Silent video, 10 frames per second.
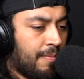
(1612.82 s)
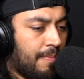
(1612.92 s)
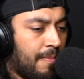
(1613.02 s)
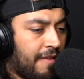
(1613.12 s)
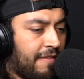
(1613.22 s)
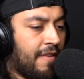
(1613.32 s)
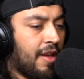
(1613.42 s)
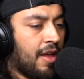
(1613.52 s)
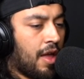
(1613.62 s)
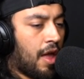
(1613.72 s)
muff,
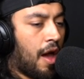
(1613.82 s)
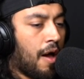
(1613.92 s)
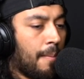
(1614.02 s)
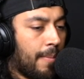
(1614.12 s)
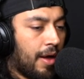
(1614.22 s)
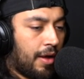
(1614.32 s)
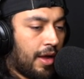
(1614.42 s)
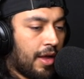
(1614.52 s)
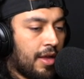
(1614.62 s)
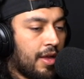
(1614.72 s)

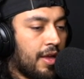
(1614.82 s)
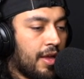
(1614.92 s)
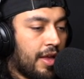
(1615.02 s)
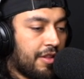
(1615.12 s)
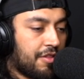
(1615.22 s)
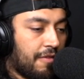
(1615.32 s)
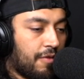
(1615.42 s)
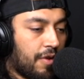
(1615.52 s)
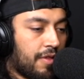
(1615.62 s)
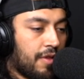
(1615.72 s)
humbug, and so
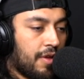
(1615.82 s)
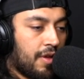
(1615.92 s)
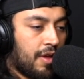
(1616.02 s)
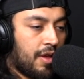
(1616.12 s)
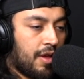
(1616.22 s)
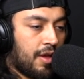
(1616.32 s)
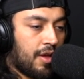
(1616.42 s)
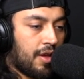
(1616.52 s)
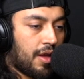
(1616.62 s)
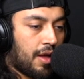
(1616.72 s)
forth.
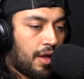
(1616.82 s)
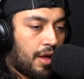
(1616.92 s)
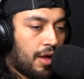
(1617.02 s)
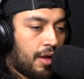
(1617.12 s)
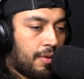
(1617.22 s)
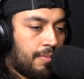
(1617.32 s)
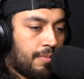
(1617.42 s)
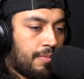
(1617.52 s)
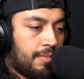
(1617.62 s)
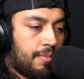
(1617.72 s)
A
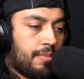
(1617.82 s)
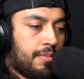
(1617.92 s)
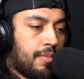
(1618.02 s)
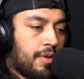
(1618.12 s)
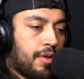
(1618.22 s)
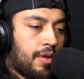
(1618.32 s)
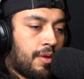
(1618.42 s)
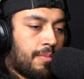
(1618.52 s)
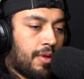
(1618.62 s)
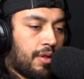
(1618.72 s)

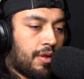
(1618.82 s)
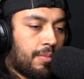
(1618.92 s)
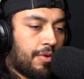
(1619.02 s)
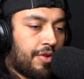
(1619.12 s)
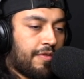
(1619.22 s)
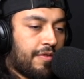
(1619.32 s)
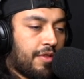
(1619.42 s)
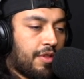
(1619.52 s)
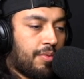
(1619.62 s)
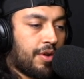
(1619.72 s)
little more,
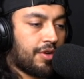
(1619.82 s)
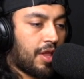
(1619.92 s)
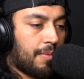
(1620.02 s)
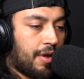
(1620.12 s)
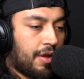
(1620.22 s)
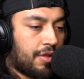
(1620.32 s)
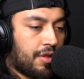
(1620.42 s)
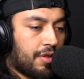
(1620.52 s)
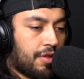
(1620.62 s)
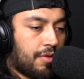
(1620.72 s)
the British Library
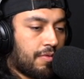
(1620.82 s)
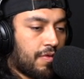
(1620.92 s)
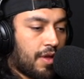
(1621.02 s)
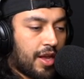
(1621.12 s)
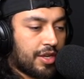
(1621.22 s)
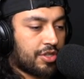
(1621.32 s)
Excellence. I guess